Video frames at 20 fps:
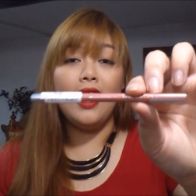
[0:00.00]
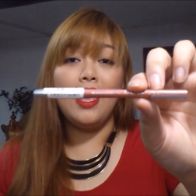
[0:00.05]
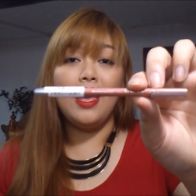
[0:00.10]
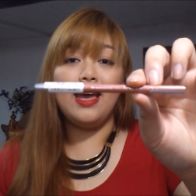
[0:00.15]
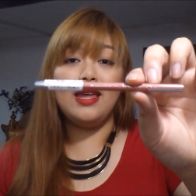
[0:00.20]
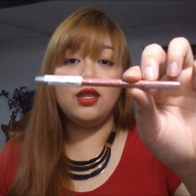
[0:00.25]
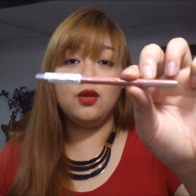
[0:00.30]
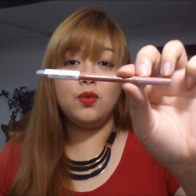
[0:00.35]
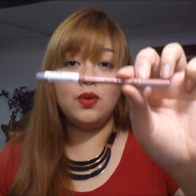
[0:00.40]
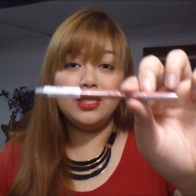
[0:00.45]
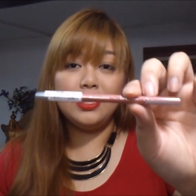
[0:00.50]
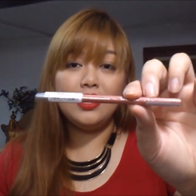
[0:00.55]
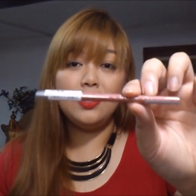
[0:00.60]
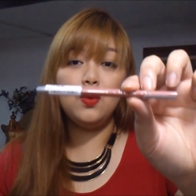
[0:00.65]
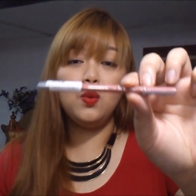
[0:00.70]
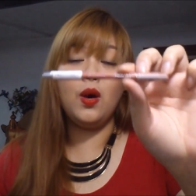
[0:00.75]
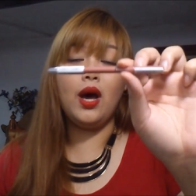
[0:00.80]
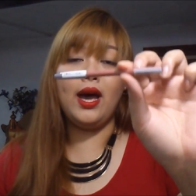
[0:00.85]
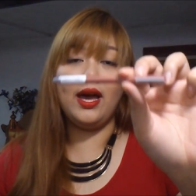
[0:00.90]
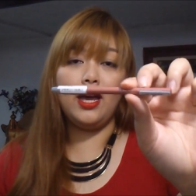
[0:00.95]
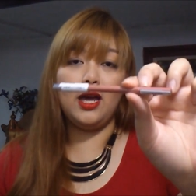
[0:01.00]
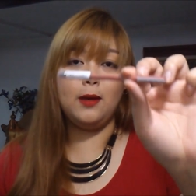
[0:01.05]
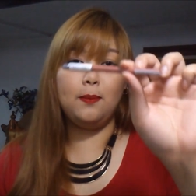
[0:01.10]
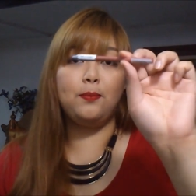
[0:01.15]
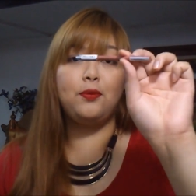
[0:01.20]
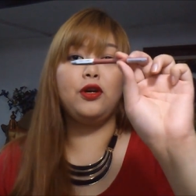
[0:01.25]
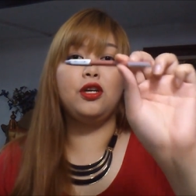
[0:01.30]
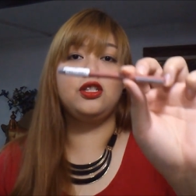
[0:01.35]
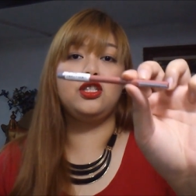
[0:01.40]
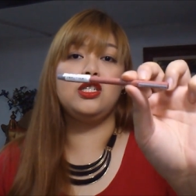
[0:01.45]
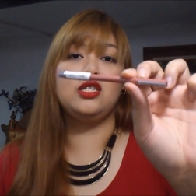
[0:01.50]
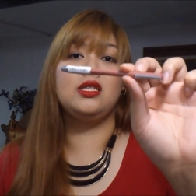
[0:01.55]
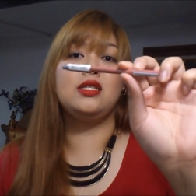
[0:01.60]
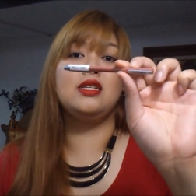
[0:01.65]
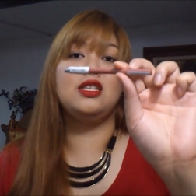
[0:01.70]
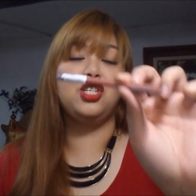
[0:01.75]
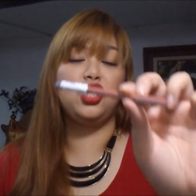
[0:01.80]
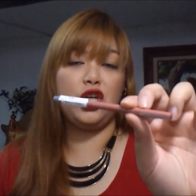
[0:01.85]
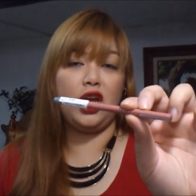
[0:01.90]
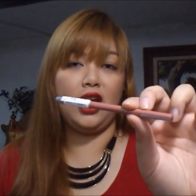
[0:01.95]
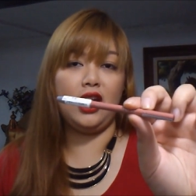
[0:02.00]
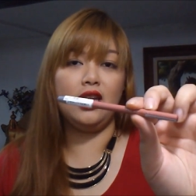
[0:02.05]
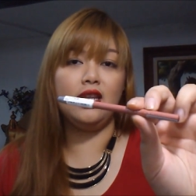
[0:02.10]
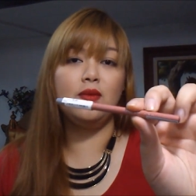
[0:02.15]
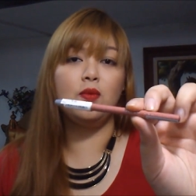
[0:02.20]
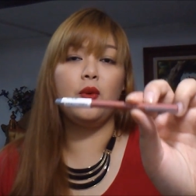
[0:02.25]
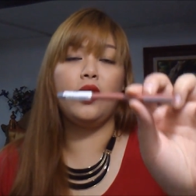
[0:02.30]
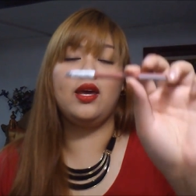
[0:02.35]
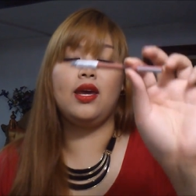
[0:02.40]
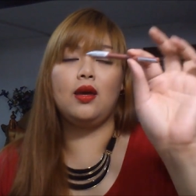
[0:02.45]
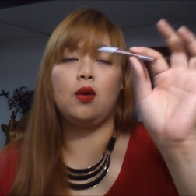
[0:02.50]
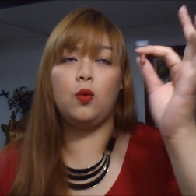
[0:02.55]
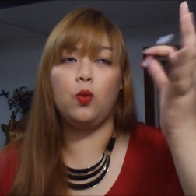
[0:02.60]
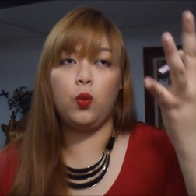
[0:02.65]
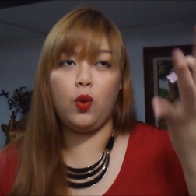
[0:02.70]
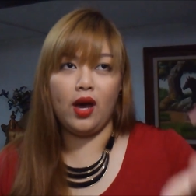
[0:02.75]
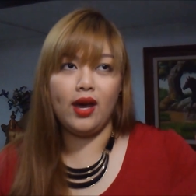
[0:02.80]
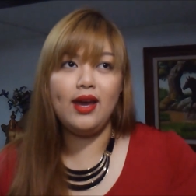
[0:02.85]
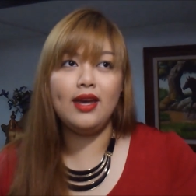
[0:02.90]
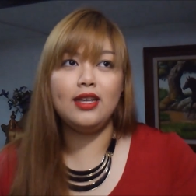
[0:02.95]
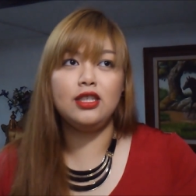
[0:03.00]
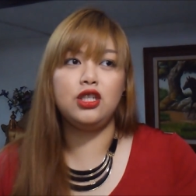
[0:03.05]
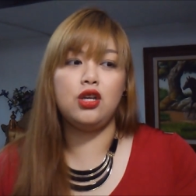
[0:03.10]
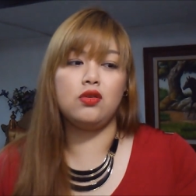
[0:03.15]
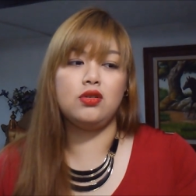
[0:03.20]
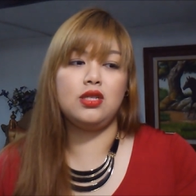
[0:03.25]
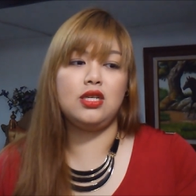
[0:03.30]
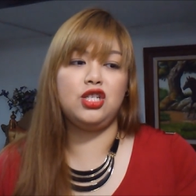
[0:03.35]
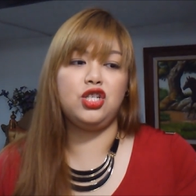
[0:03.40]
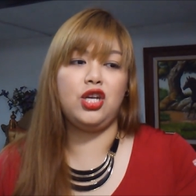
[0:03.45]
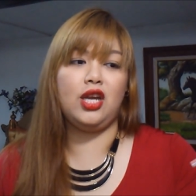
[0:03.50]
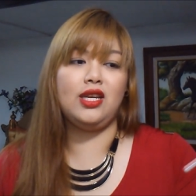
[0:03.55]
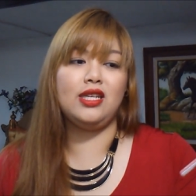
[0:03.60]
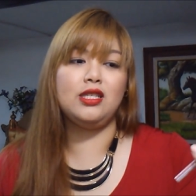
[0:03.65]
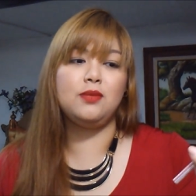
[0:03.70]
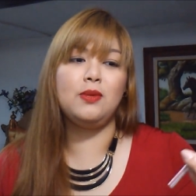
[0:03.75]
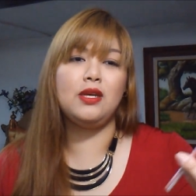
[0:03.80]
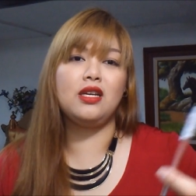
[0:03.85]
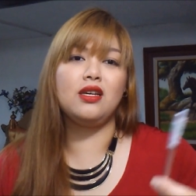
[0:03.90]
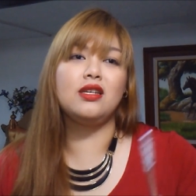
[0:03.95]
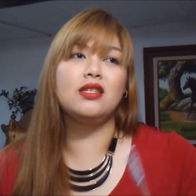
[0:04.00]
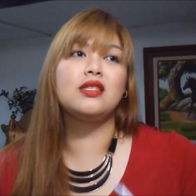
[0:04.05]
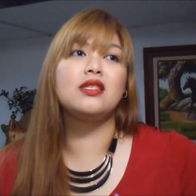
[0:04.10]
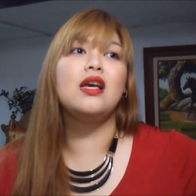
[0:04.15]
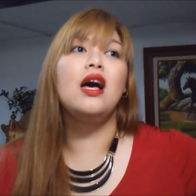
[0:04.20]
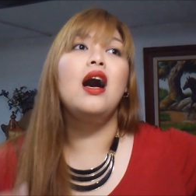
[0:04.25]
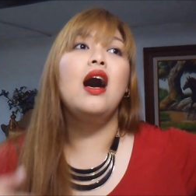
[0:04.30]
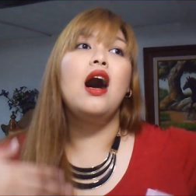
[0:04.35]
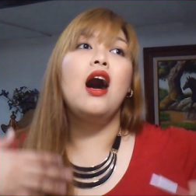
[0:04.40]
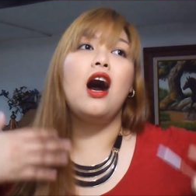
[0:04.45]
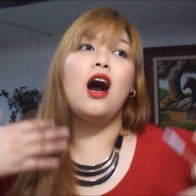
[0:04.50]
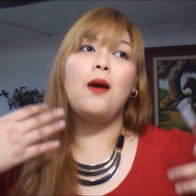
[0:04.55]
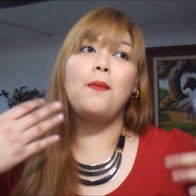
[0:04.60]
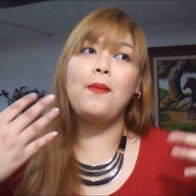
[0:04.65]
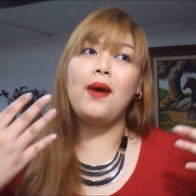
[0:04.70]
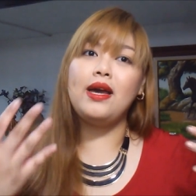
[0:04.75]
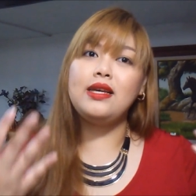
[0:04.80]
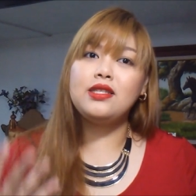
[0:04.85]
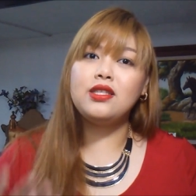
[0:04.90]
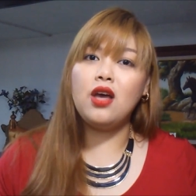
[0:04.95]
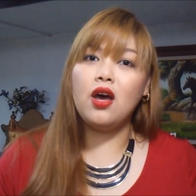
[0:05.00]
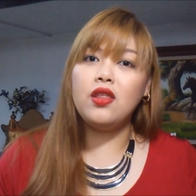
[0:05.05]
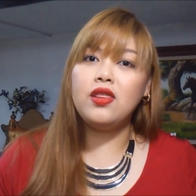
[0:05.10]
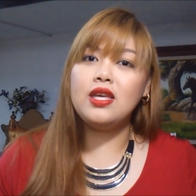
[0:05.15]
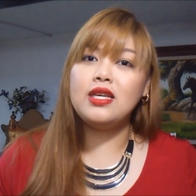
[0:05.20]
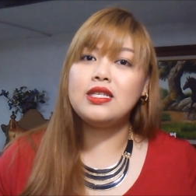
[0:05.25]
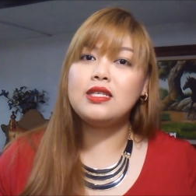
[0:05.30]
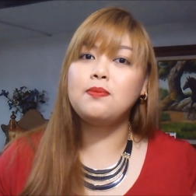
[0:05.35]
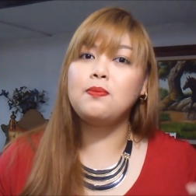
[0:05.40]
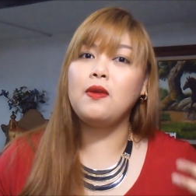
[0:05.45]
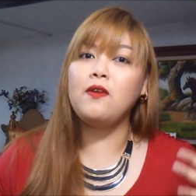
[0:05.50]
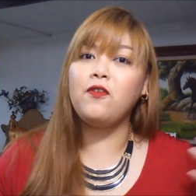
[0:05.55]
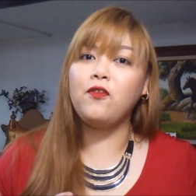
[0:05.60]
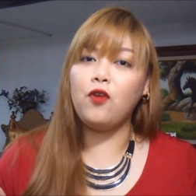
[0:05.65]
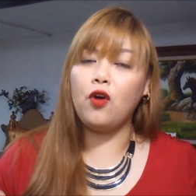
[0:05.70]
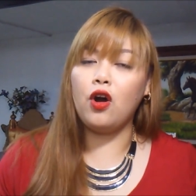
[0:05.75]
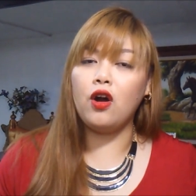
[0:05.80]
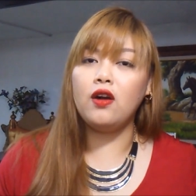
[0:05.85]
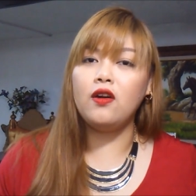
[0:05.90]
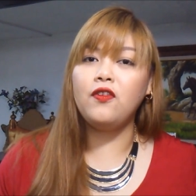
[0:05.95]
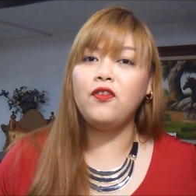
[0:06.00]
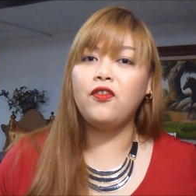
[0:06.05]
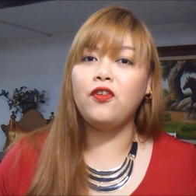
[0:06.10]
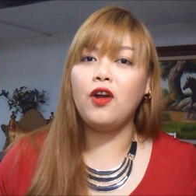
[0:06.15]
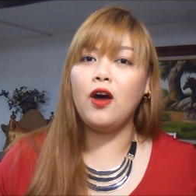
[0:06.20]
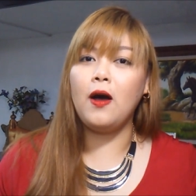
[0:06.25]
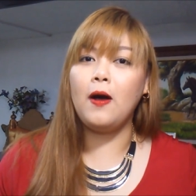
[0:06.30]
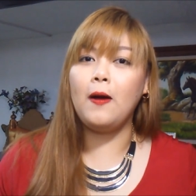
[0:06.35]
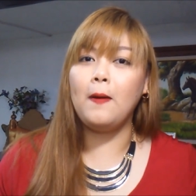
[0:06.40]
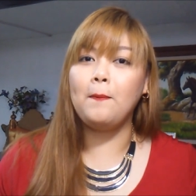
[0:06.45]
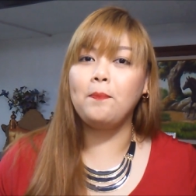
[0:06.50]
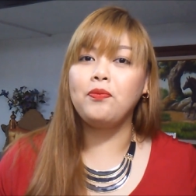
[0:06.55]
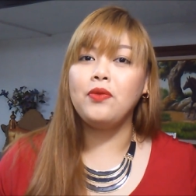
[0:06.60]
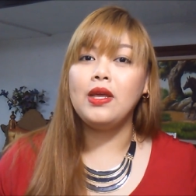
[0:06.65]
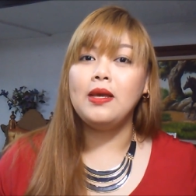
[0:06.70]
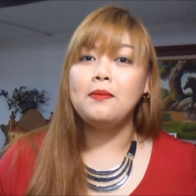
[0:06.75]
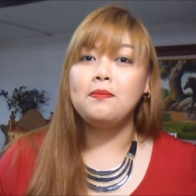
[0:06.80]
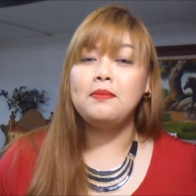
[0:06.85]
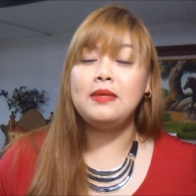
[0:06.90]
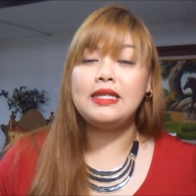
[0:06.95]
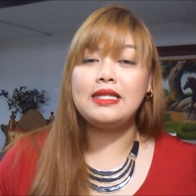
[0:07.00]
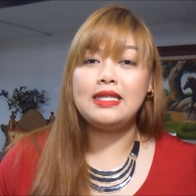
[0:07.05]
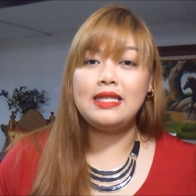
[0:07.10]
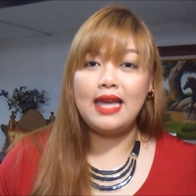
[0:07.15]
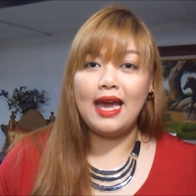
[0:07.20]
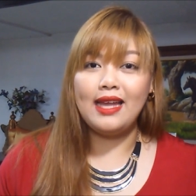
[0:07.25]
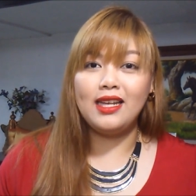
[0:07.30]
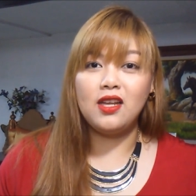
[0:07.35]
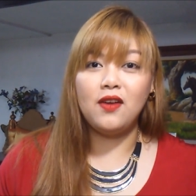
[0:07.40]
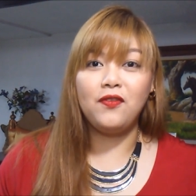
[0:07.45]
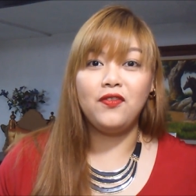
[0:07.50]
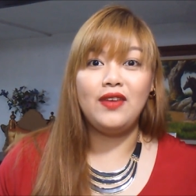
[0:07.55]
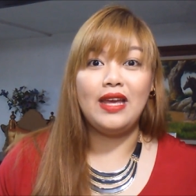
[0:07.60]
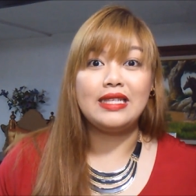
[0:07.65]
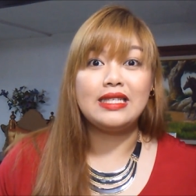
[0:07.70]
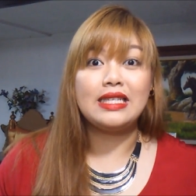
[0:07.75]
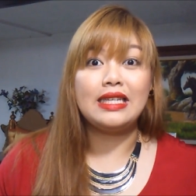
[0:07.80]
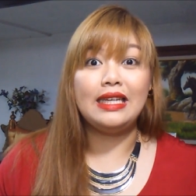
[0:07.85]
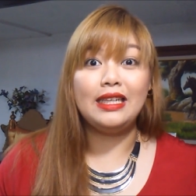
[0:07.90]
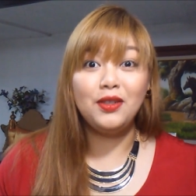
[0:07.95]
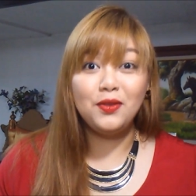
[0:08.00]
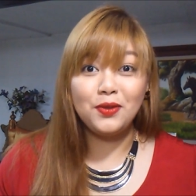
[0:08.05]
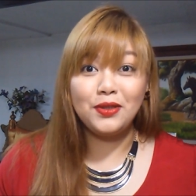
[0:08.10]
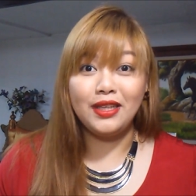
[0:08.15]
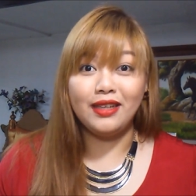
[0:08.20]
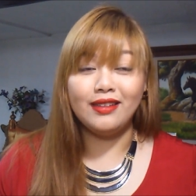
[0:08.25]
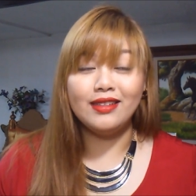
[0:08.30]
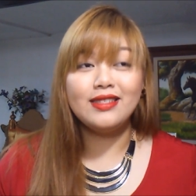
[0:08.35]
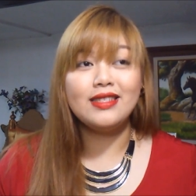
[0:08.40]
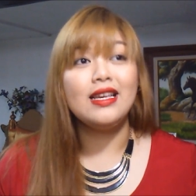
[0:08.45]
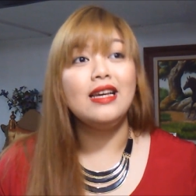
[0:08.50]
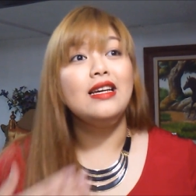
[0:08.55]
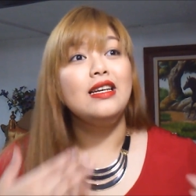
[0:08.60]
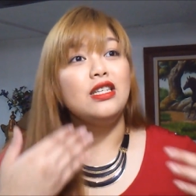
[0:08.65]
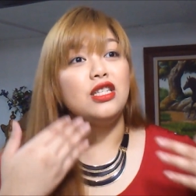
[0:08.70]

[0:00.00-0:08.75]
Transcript: And the reason why I purchased this shade, why why I chose this shade, is because um, I saw this before from Miss Yet of Yetsky Doodles.